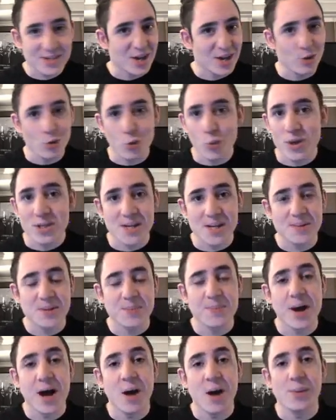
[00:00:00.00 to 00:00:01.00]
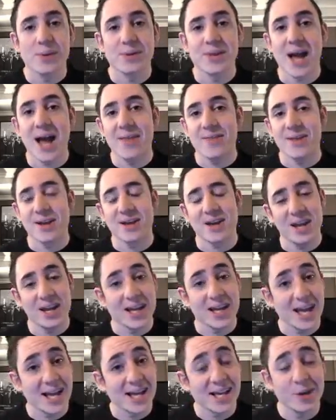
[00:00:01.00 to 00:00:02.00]
always up to par with that and they're kind of getting
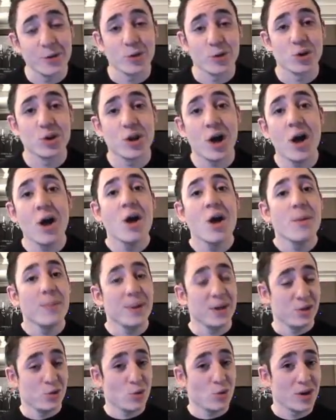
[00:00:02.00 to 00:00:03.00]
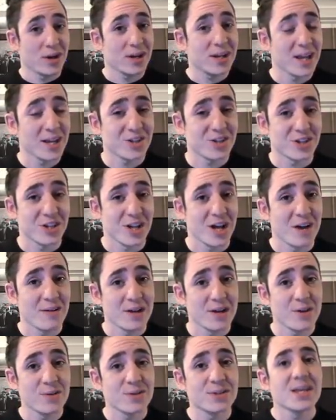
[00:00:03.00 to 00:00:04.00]
killed a lot. You're in clutch
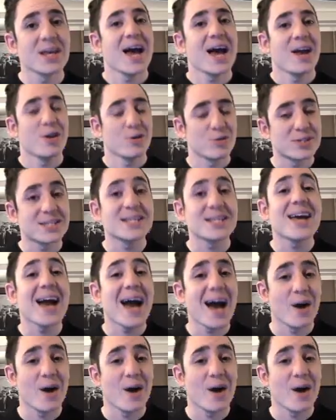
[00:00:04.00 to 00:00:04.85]
scenarios, and you'll see how the